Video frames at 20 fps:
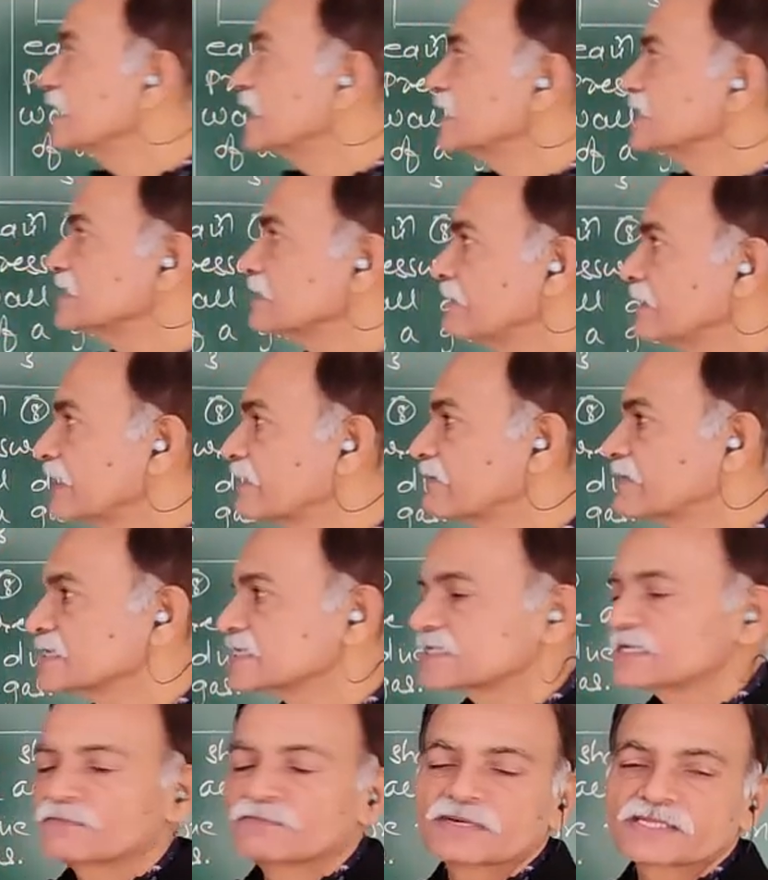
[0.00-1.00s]
That is our
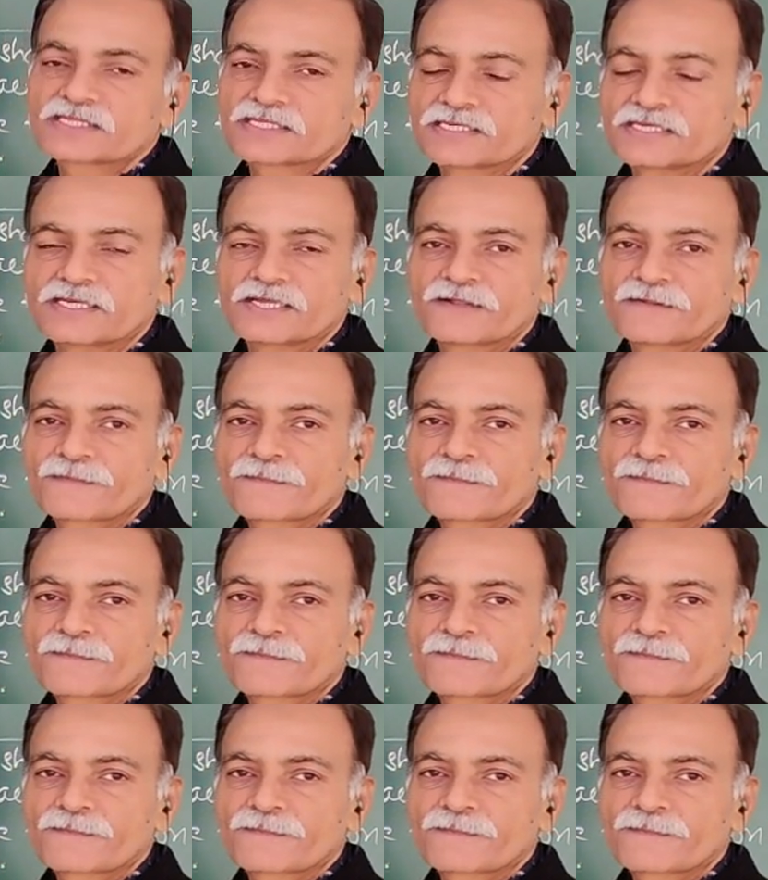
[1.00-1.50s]
equation number 3.